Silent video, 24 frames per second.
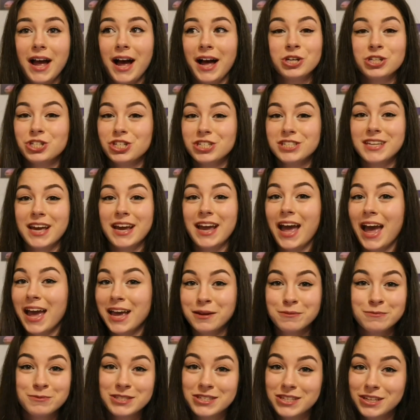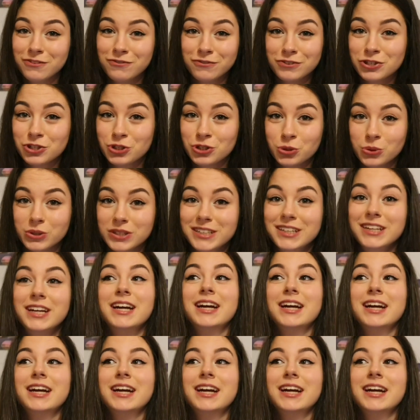You can just say AMC for short.